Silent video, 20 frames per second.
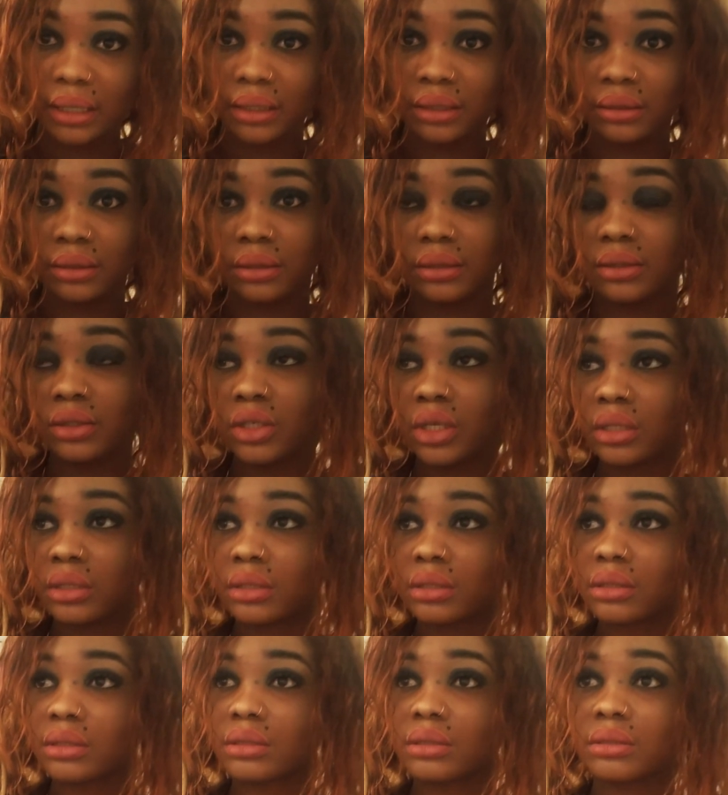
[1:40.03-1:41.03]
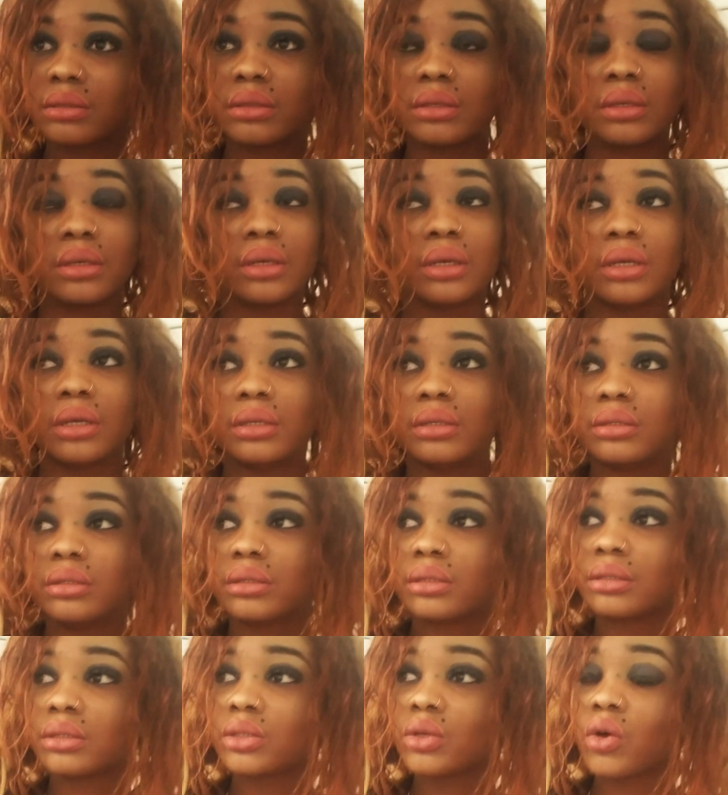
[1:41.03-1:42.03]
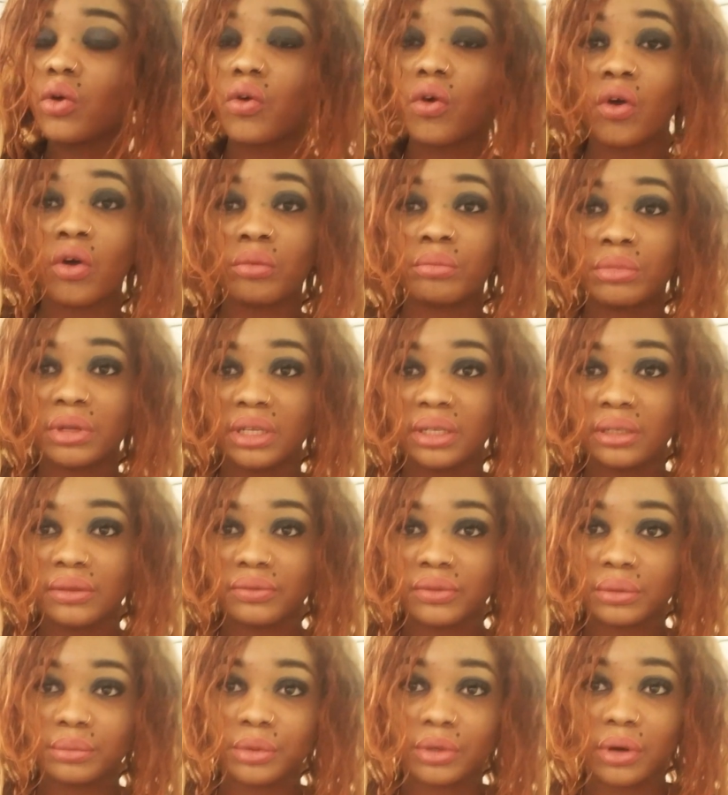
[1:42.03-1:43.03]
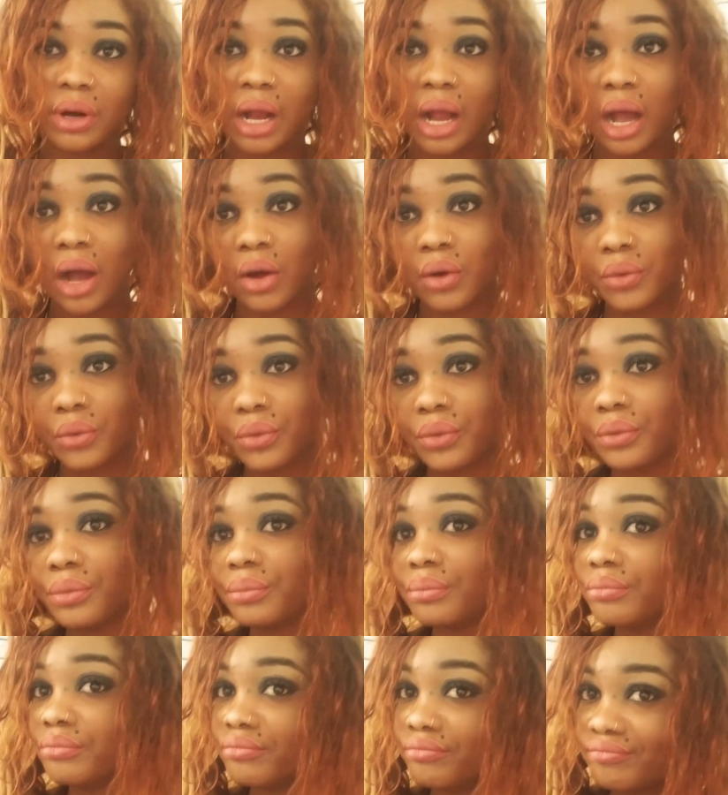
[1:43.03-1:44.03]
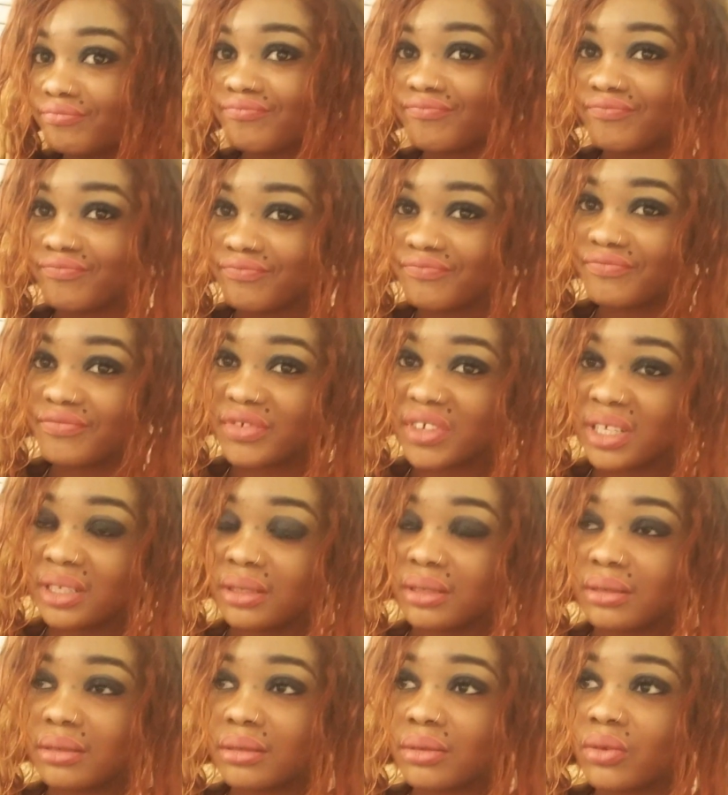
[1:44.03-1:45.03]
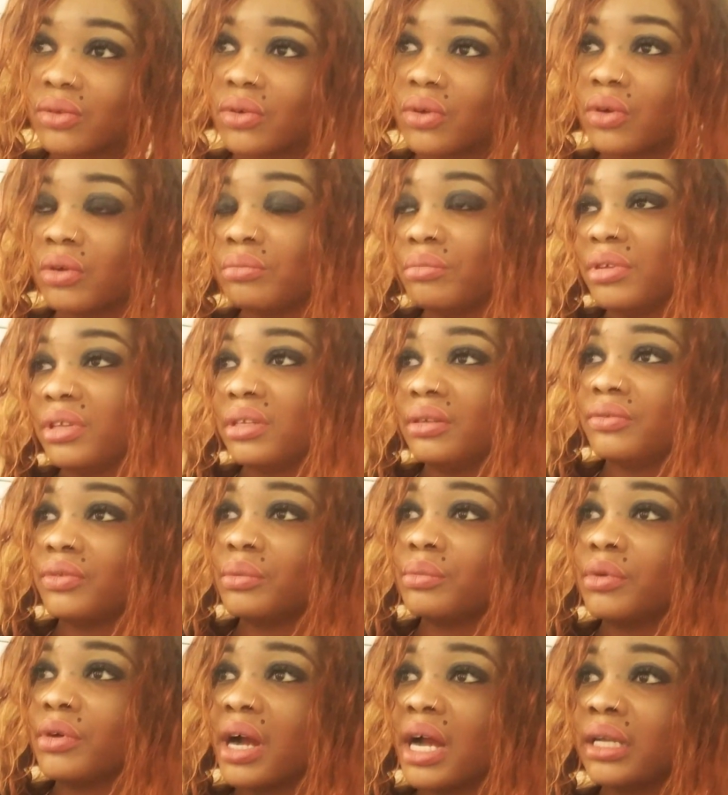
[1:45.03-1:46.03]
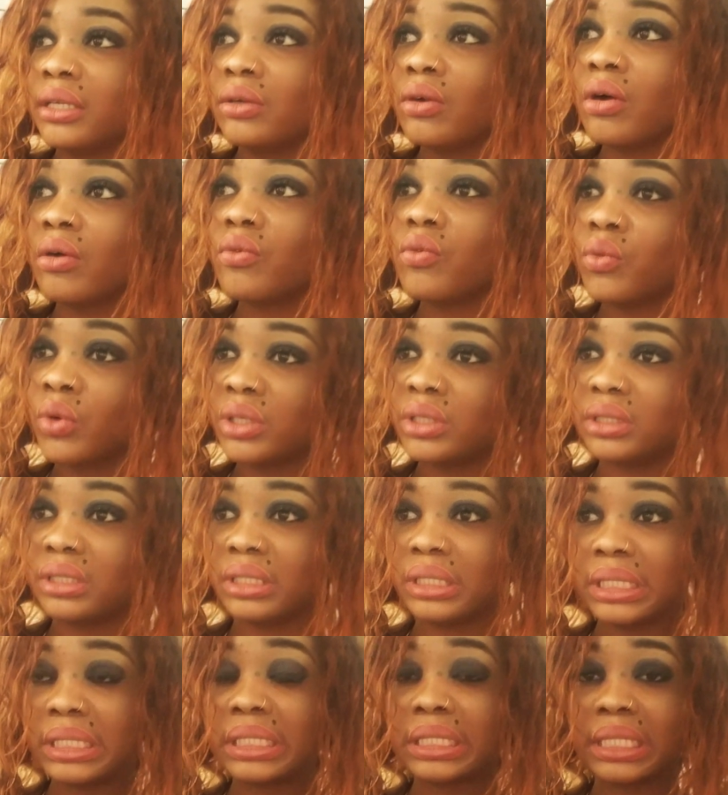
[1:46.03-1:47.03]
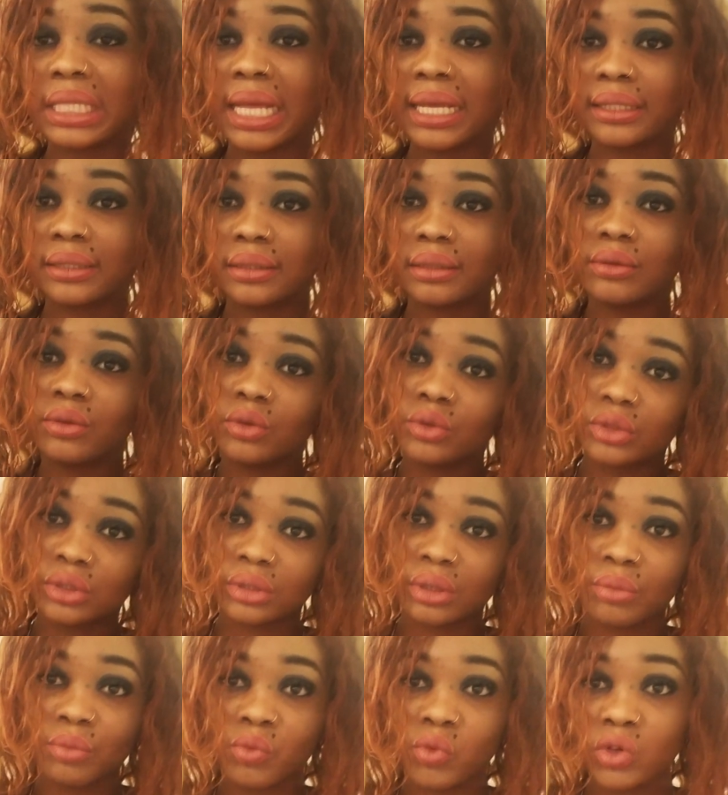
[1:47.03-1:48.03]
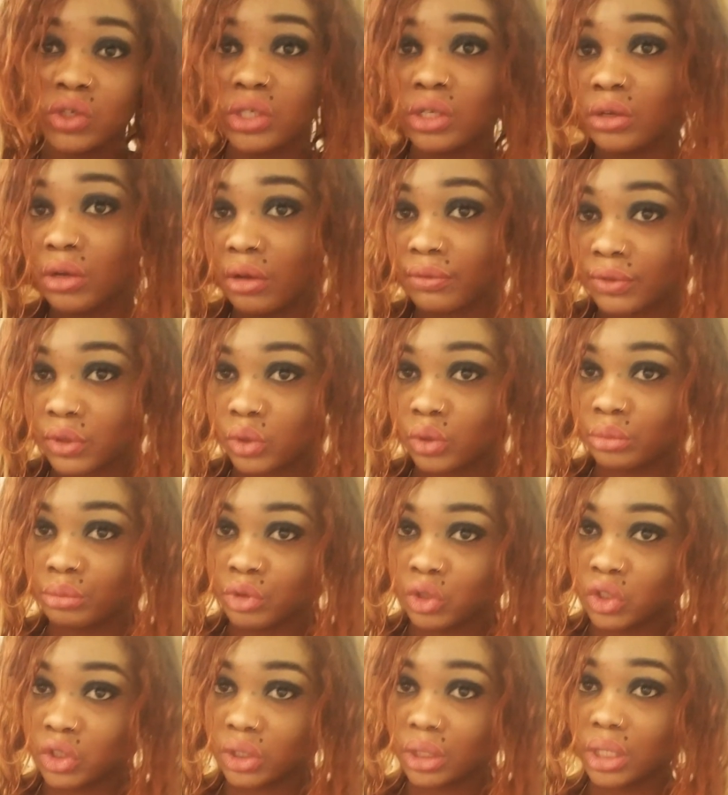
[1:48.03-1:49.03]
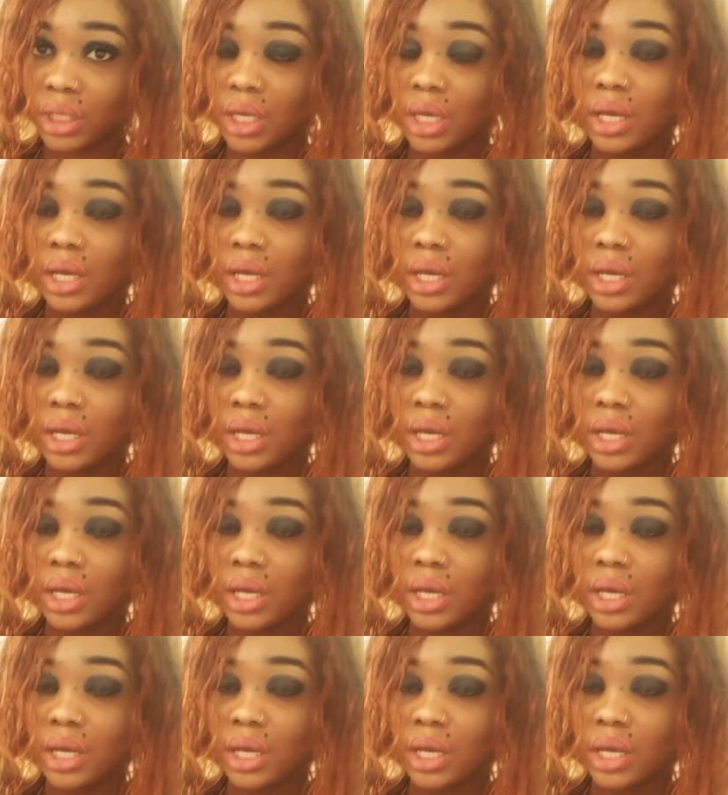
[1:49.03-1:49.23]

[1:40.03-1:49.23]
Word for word: It's just so unbelievable how it's so unbelievable. I know what it is like to lose someone you love so much.